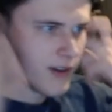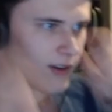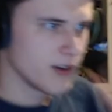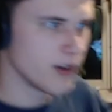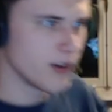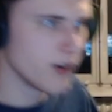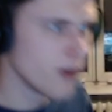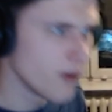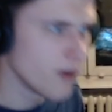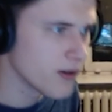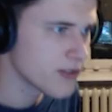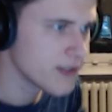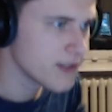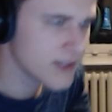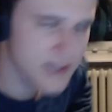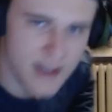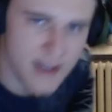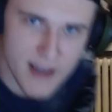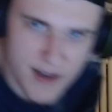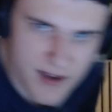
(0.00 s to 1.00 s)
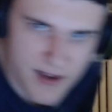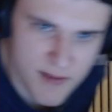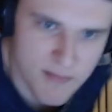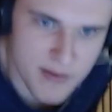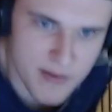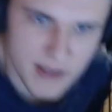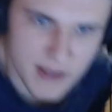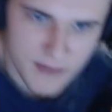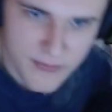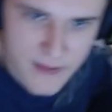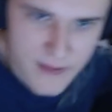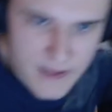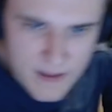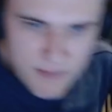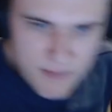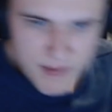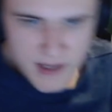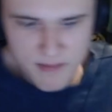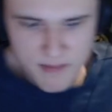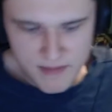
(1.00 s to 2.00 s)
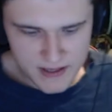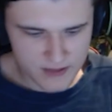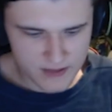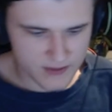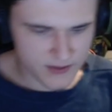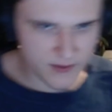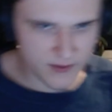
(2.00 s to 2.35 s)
You know what they say, big feet, big meat. You